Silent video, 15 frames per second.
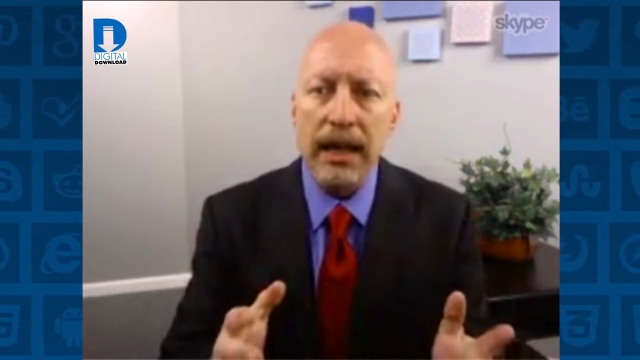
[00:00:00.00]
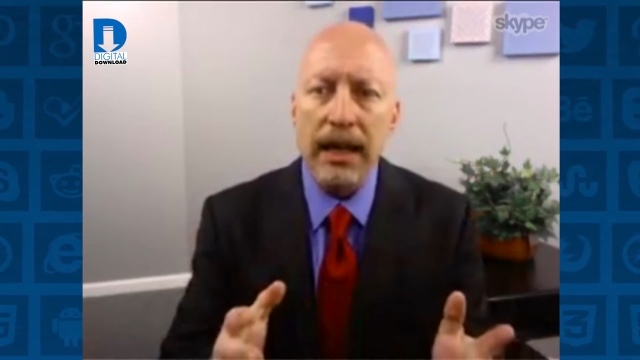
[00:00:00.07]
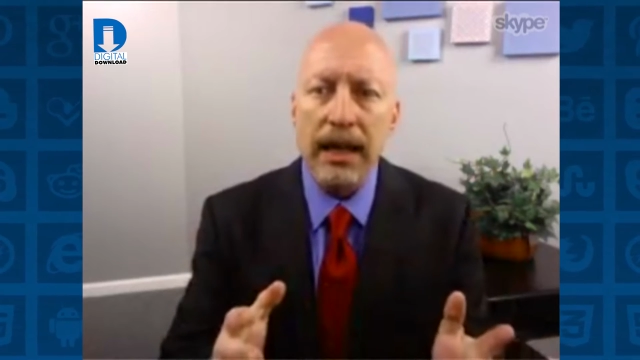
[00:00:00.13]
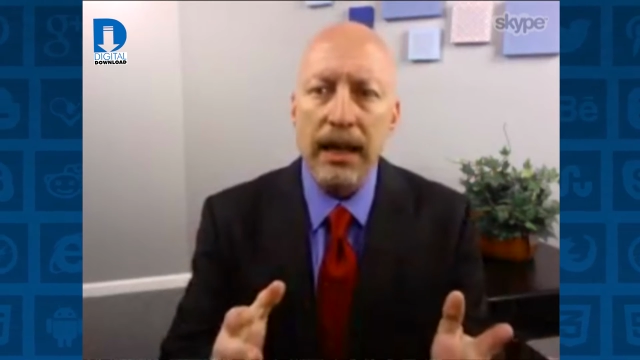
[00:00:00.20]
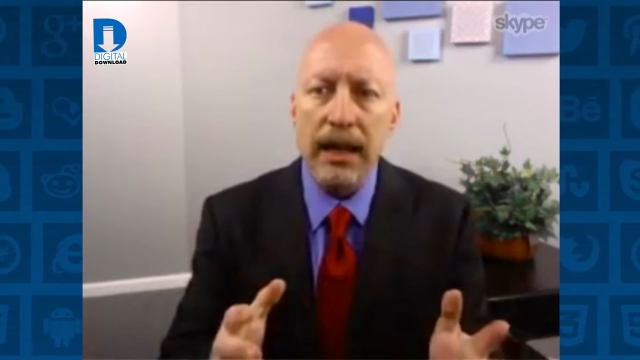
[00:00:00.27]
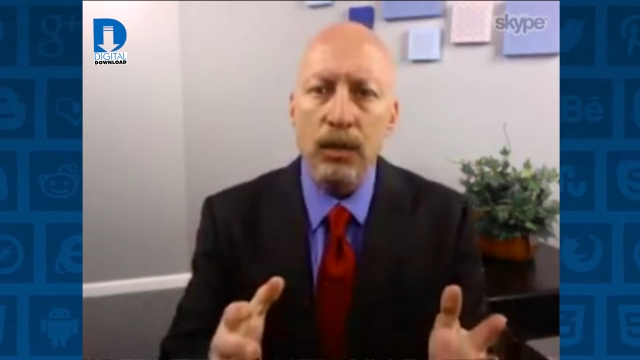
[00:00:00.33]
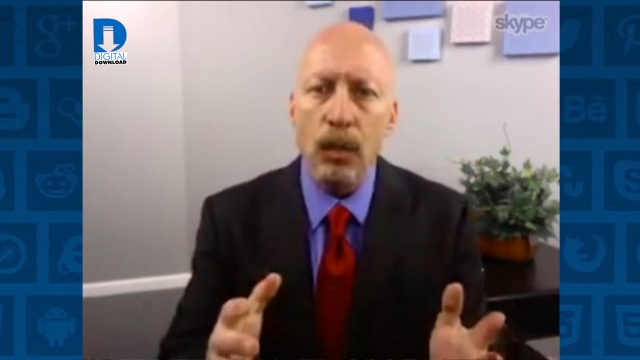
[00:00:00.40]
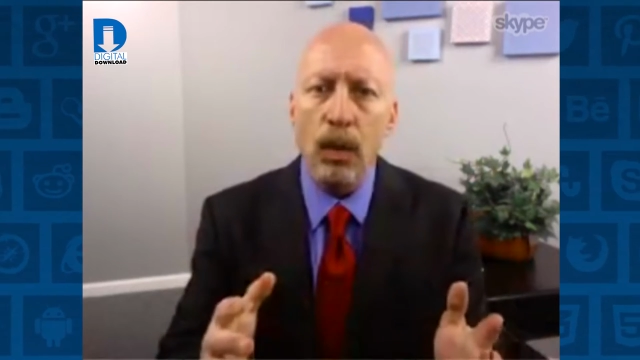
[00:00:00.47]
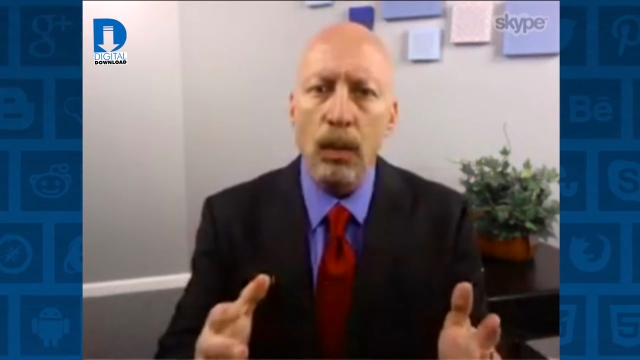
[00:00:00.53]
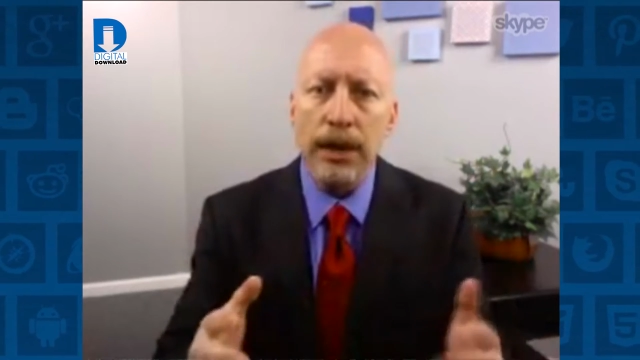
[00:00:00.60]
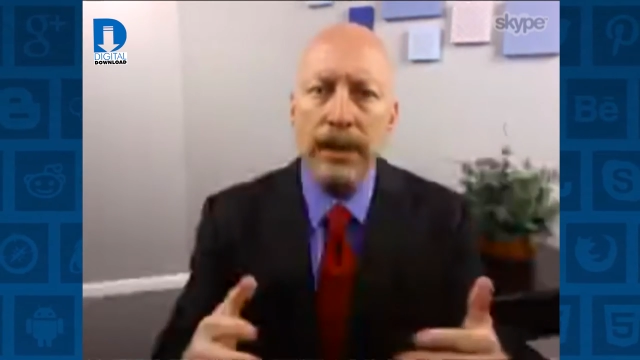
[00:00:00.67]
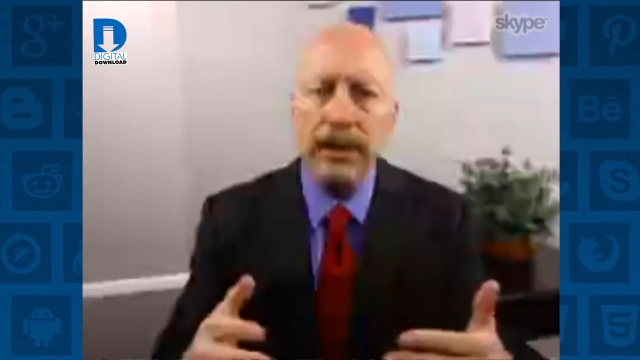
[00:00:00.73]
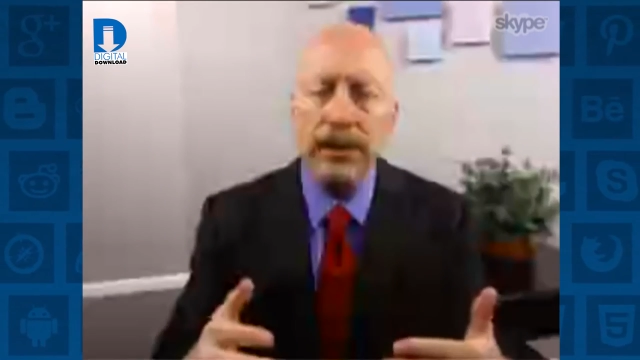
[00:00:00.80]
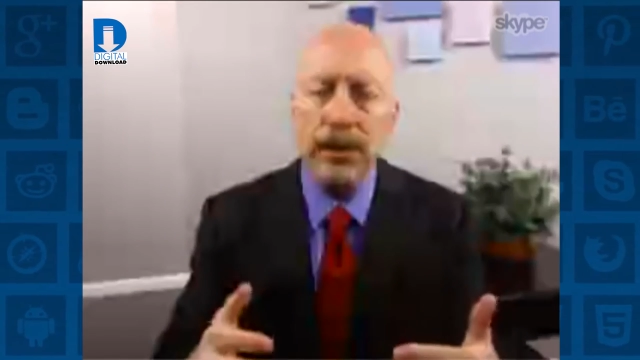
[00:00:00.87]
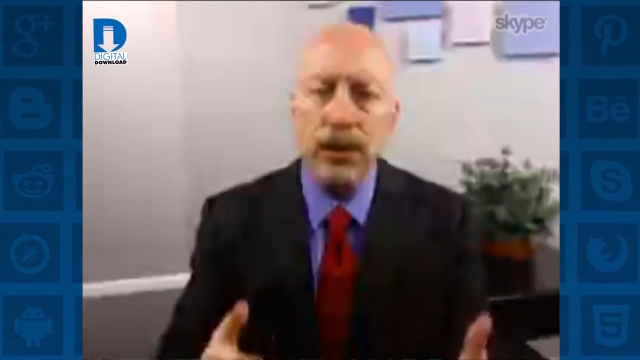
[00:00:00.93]
And
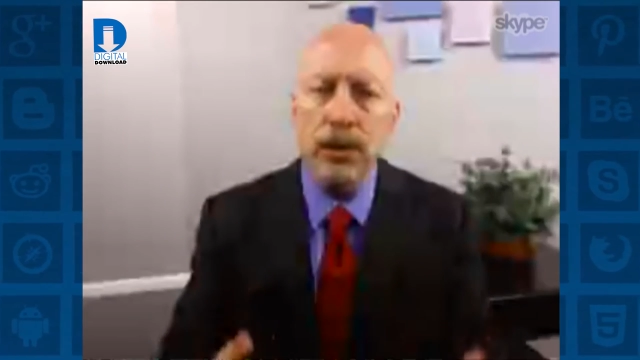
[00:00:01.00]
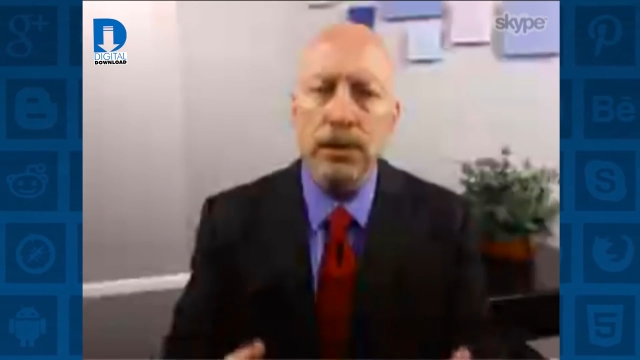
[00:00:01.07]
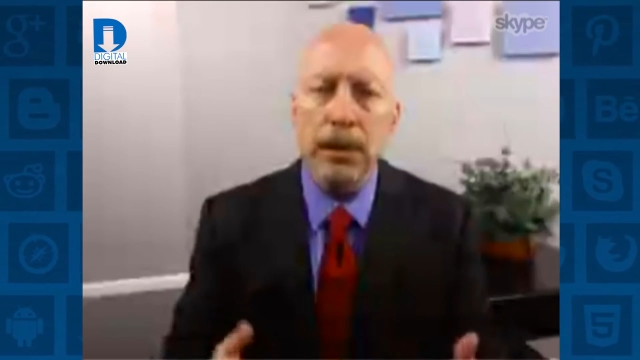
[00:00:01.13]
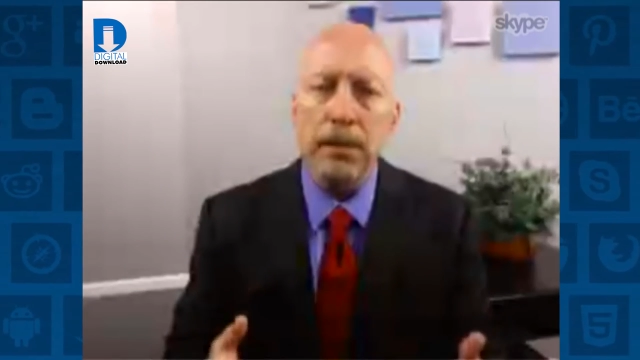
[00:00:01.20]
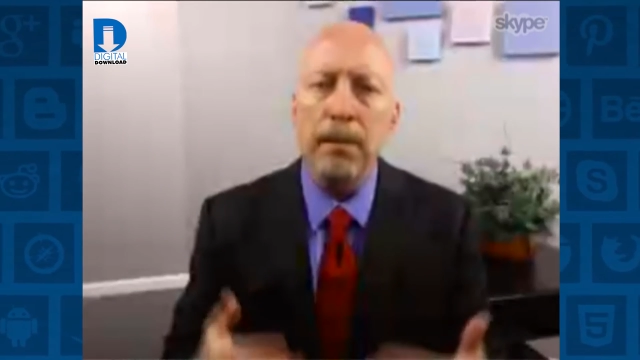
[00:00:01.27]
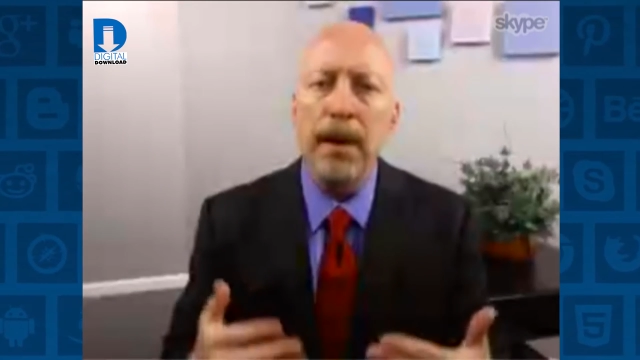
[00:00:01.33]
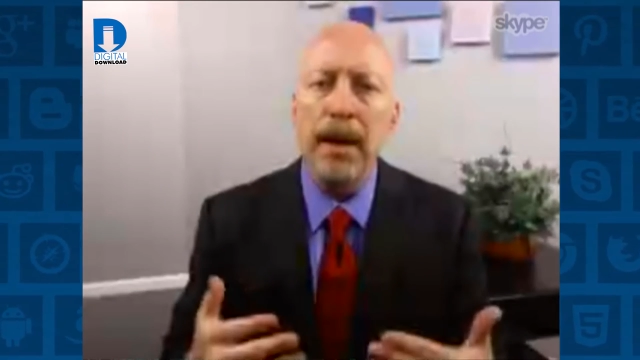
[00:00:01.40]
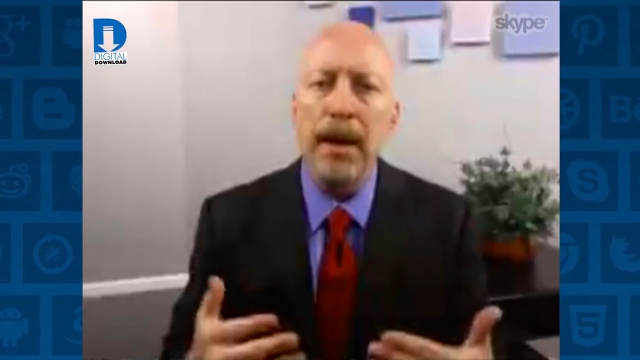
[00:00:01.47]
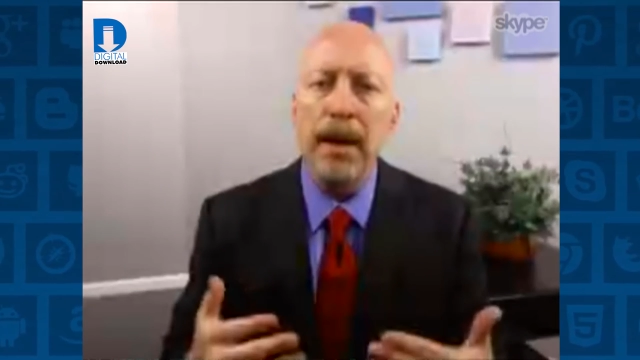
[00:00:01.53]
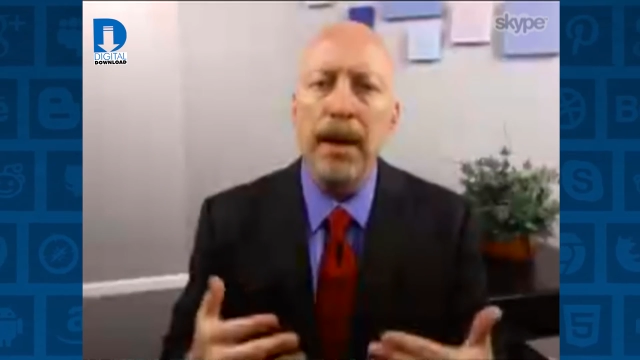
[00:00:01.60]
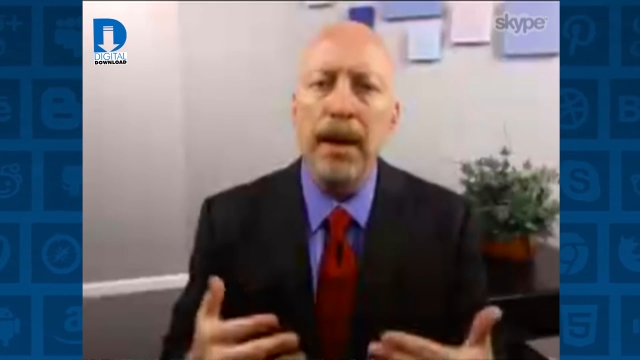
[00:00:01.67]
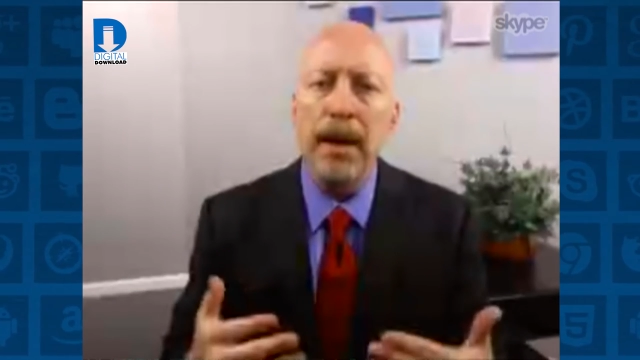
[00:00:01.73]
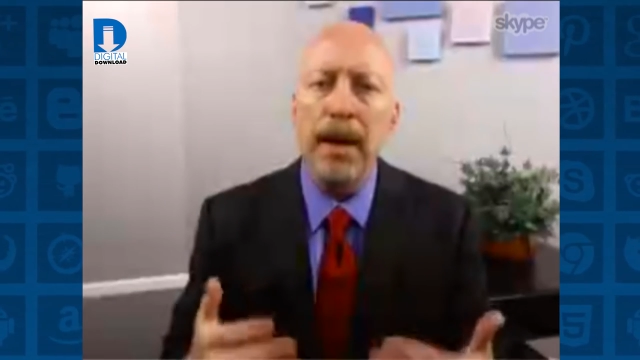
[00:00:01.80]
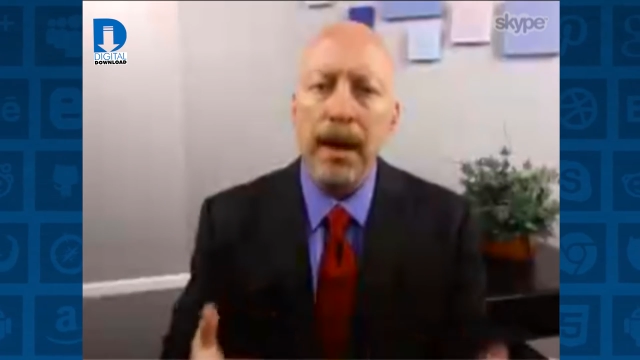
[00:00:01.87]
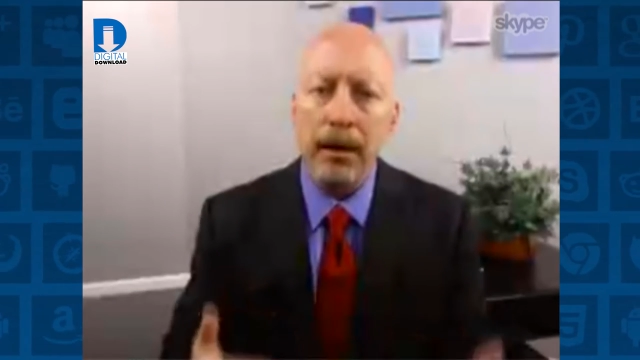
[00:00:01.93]
what we need to do is
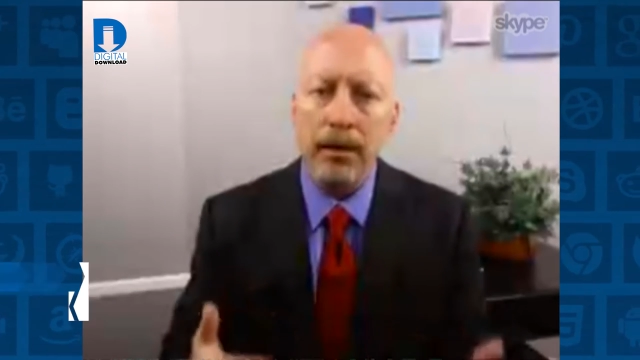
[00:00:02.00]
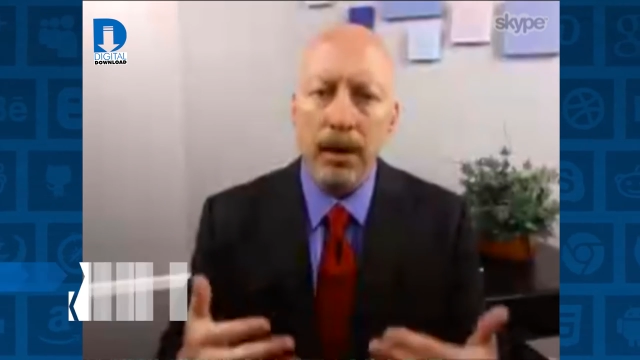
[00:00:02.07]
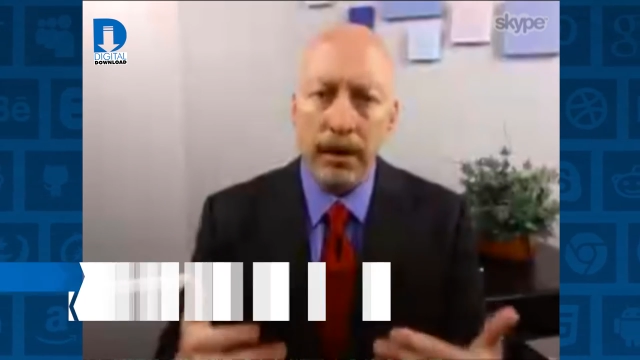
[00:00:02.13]
prepare